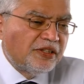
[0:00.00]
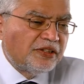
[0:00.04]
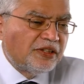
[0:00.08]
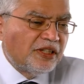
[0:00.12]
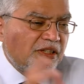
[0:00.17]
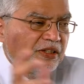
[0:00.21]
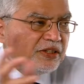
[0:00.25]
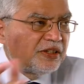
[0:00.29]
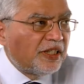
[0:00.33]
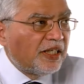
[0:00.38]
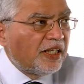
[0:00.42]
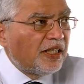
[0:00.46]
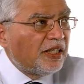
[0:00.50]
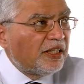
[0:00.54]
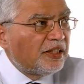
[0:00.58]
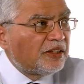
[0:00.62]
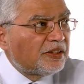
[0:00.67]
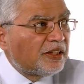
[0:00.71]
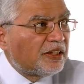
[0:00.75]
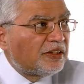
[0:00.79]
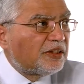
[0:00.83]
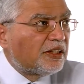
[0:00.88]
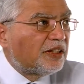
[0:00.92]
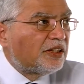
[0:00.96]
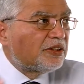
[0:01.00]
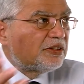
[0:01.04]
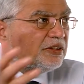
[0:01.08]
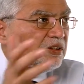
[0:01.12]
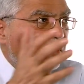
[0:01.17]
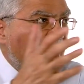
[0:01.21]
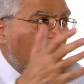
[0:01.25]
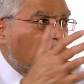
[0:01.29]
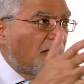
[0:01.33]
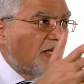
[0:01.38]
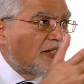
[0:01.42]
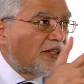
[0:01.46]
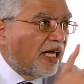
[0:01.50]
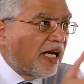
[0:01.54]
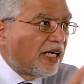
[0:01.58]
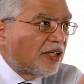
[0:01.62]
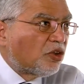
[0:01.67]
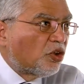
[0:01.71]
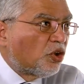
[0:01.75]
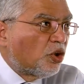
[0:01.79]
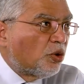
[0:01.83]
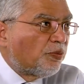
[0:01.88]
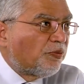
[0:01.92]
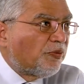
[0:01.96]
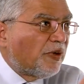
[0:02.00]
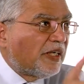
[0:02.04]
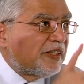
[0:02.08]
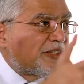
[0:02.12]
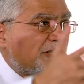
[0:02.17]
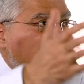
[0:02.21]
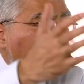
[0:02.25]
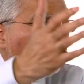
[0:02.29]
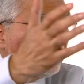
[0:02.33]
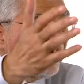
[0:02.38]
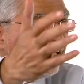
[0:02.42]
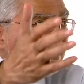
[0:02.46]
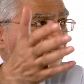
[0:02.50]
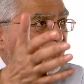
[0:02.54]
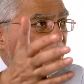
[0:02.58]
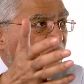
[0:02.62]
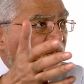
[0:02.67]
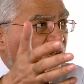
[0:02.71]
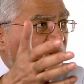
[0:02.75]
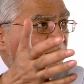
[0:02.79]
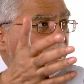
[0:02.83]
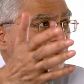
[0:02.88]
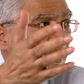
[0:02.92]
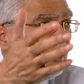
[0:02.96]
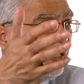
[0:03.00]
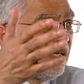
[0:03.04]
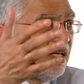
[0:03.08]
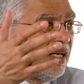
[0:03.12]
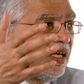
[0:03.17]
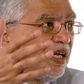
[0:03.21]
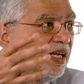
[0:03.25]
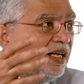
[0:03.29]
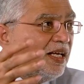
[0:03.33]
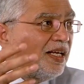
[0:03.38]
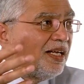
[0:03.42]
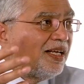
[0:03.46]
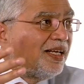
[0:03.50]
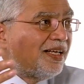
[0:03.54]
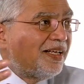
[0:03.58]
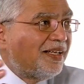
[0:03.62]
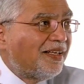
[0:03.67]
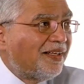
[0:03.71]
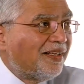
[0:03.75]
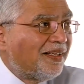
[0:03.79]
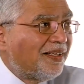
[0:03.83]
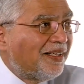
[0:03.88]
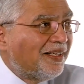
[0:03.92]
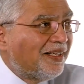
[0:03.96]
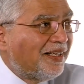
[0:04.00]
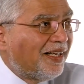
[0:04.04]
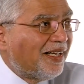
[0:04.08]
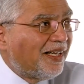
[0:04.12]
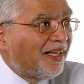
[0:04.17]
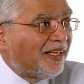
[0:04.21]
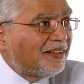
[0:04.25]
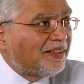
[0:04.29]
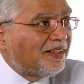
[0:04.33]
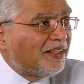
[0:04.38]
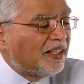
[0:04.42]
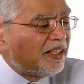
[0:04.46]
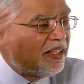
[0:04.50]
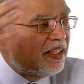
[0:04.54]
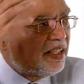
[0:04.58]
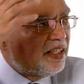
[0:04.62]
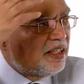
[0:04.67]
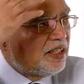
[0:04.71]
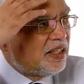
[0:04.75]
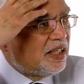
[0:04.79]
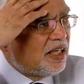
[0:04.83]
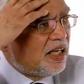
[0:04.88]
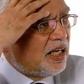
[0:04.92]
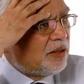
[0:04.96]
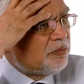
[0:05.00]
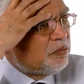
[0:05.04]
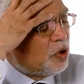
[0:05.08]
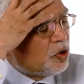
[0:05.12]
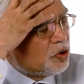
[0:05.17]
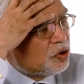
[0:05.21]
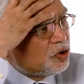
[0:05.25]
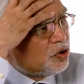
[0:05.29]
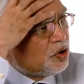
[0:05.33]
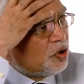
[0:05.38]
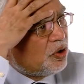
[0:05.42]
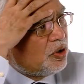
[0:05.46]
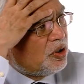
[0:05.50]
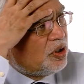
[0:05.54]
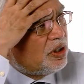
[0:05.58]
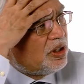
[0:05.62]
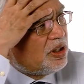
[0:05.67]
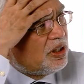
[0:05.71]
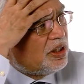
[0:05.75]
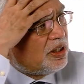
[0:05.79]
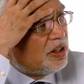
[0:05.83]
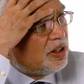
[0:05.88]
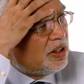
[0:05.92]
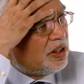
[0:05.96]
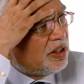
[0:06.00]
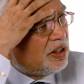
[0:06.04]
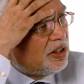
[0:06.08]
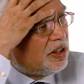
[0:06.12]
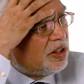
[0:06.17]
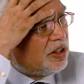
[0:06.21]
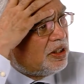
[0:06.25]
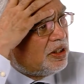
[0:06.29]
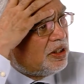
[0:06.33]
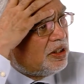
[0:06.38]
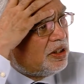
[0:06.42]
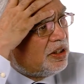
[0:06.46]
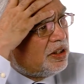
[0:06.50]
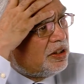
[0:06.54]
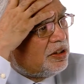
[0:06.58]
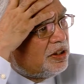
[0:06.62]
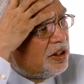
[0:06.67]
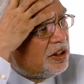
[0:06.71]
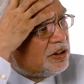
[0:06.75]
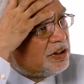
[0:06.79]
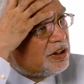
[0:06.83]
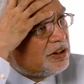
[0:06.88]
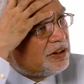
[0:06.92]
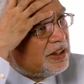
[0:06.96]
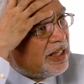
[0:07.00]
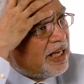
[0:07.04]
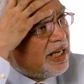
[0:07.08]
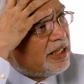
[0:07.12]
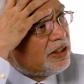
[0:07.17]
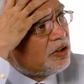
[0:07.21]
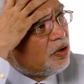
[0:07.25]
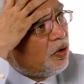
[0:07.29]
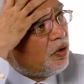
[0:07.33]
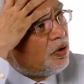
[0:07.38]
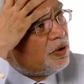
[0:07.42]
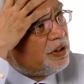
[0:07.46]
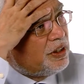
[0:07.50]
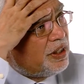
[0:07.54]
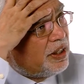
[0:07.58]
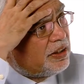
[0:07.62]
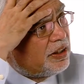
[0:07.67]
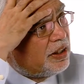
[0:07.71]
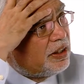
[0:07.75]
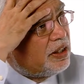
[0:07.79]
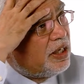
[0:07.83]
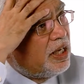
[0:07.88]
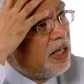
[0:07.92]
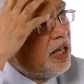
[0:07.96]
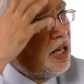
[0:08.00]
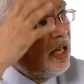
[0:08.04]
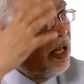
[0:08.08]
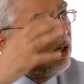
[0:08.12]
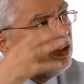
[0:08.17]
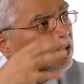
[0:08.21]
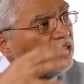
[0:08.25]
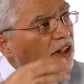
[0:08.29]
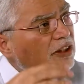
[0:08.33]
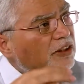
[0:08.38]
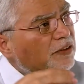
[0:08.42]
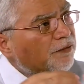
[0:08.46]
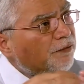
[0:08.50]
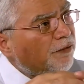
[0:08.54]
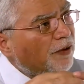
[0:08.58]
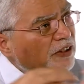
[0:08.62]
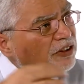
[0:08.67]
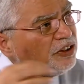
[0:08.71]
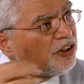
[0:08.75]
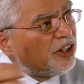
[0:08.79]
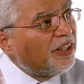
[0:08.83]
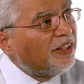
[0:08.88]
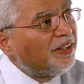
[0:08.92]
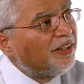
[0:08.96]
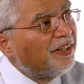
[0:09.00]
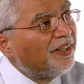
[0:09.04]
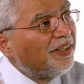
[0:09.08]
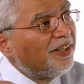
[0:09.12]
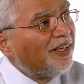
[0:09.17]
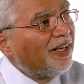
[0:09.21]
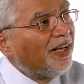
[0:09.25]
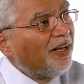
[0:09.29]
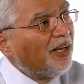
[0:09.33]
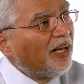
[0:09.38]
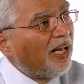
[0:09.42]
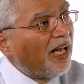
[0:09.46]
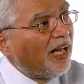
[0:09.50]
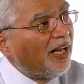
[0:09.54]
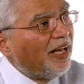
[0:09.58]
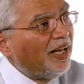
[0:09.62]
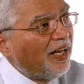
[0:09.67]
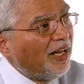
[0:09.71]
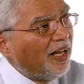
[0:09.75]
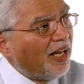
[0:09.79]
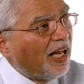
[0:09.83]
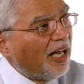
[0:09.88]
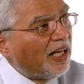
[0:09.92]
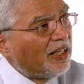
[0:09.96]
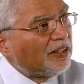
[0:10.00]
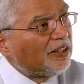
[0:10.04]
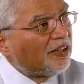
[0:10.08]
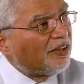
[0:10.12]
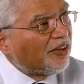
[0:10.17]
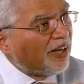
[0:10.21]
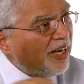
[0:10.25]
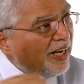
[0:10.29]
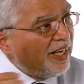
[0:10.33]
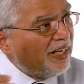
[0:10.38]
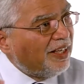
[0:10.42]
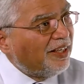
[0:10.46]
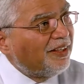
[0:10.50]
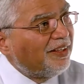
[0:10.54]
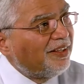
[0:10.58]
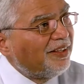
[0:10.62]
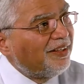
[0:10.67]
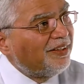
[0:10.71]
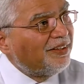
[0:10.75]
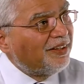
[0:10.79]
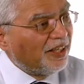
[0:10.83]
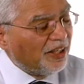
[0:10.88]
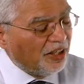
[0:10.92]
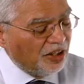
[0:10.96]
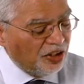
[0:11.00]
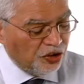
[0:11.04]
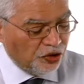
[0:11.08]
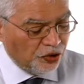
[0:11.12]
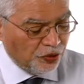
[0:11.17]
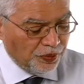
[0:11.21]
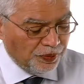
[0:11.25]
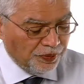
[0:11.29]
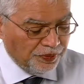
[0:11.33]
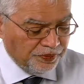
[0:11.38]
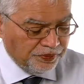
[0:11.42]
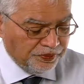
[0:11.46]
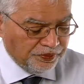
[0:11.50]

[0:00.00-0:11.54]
Is this this? Is this that group fighting that group? And I'm not sure this is that or the other. Just fudging and graying the issue.